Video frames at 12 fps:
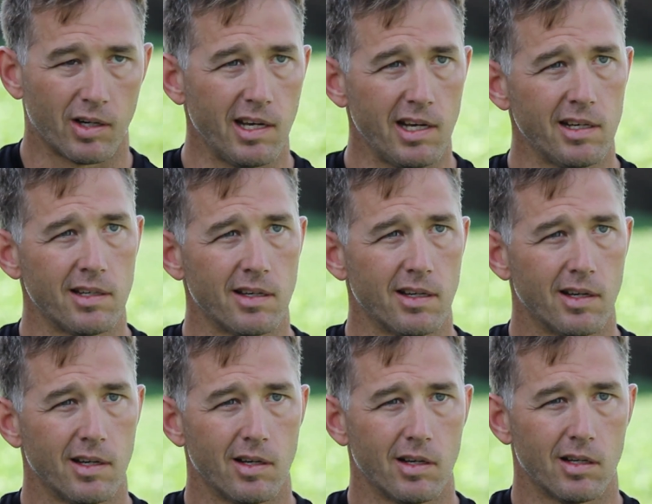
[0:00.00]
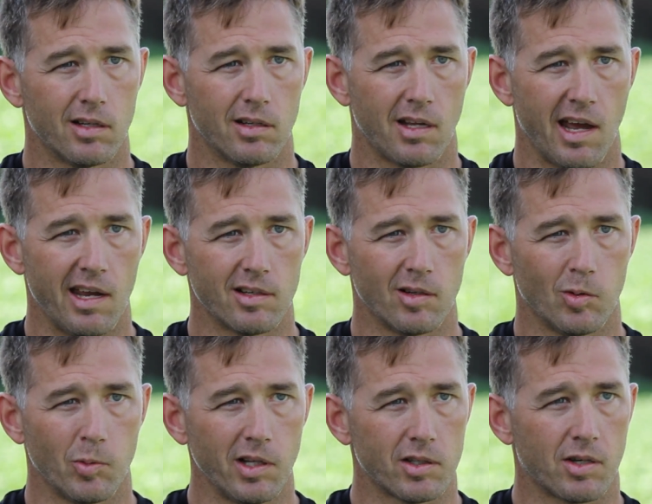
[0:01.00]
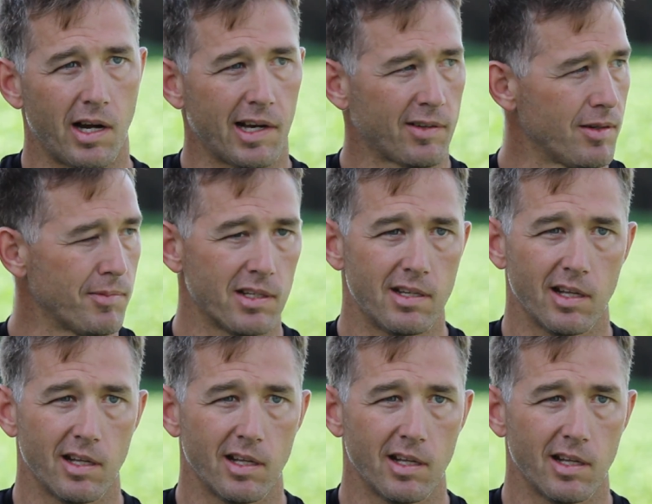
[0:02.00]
green diagonal wheel tracks from the